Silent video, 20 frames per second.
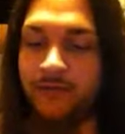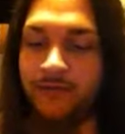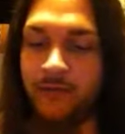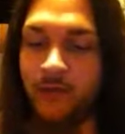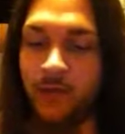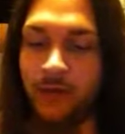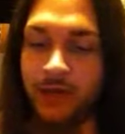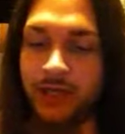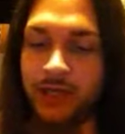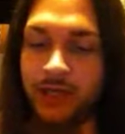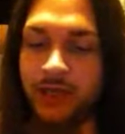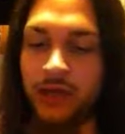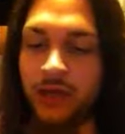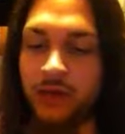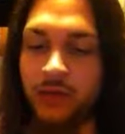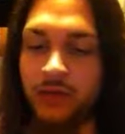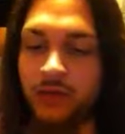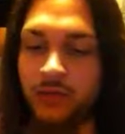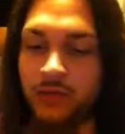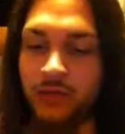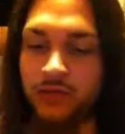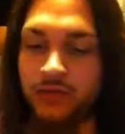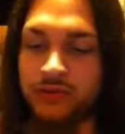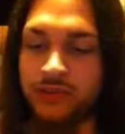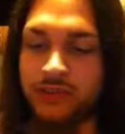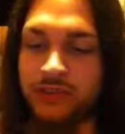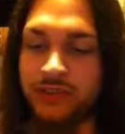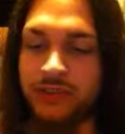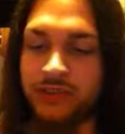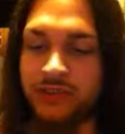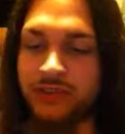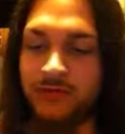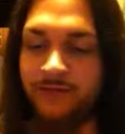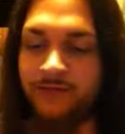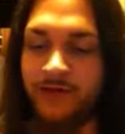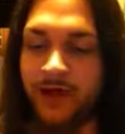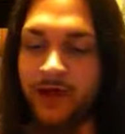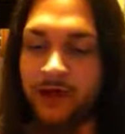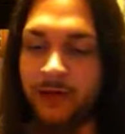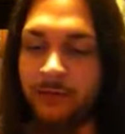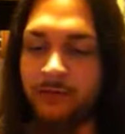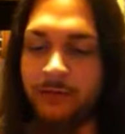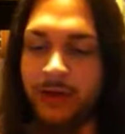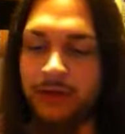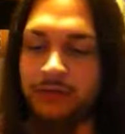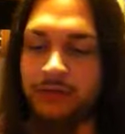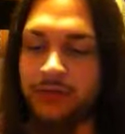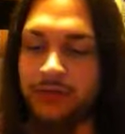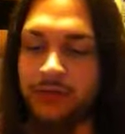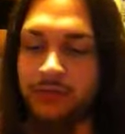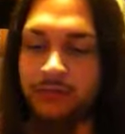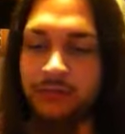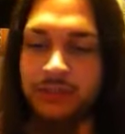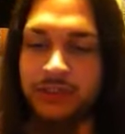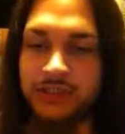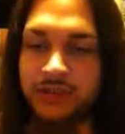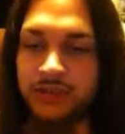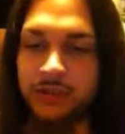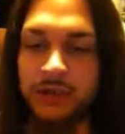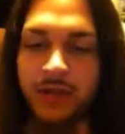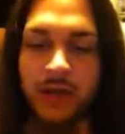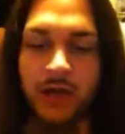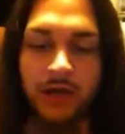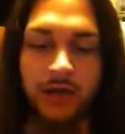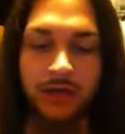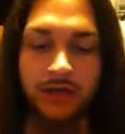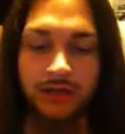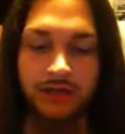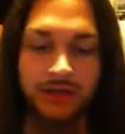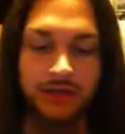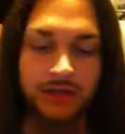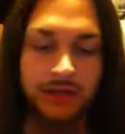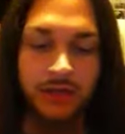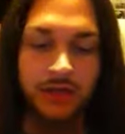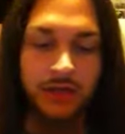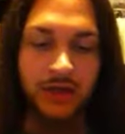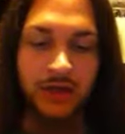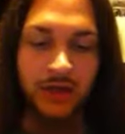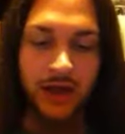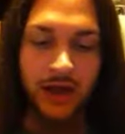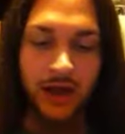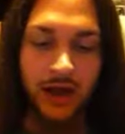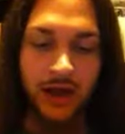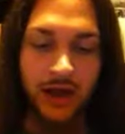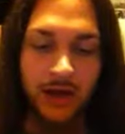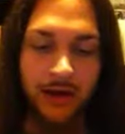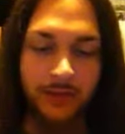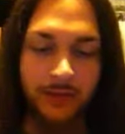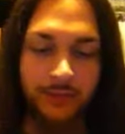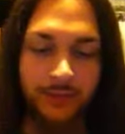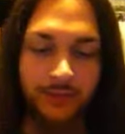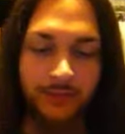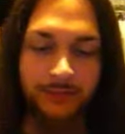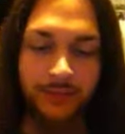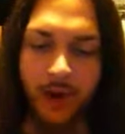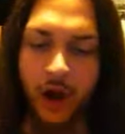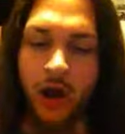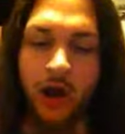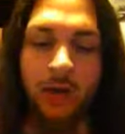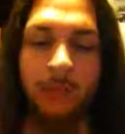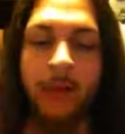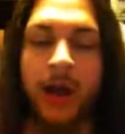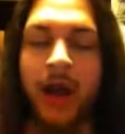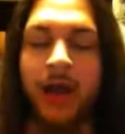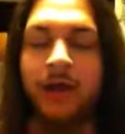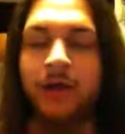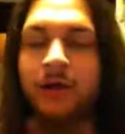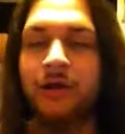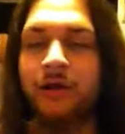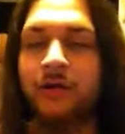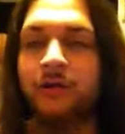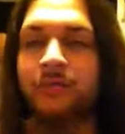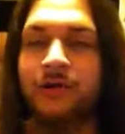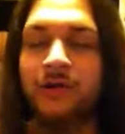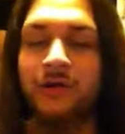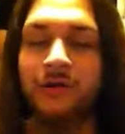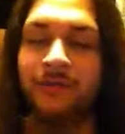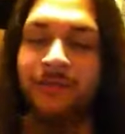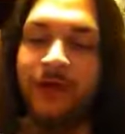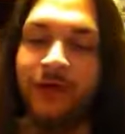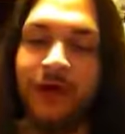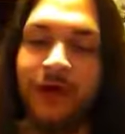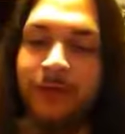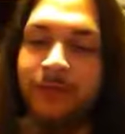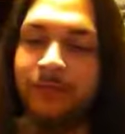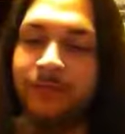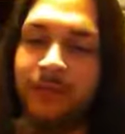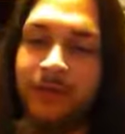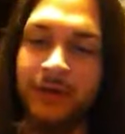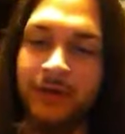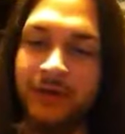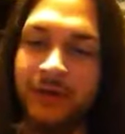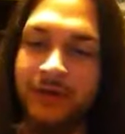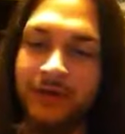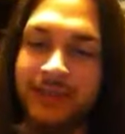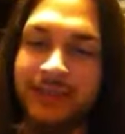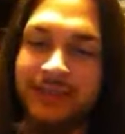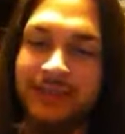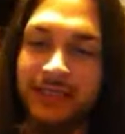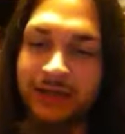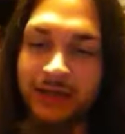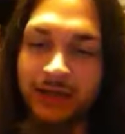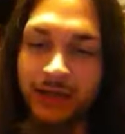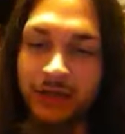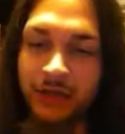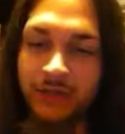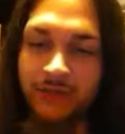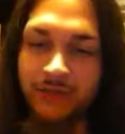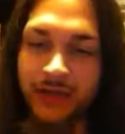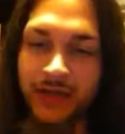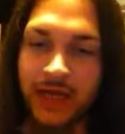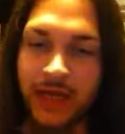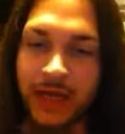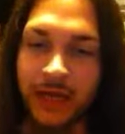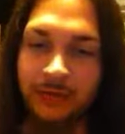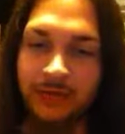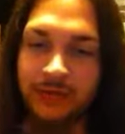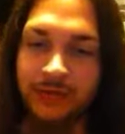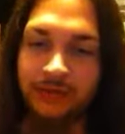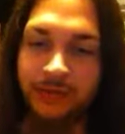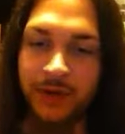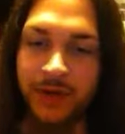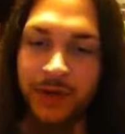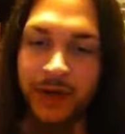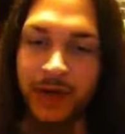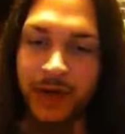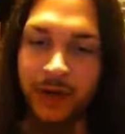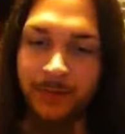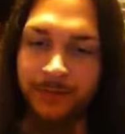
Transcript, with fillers: of quirky ghouls, such as the fire-belching Mr. Luggs, Bogmire, you know, very silly, goofy names, but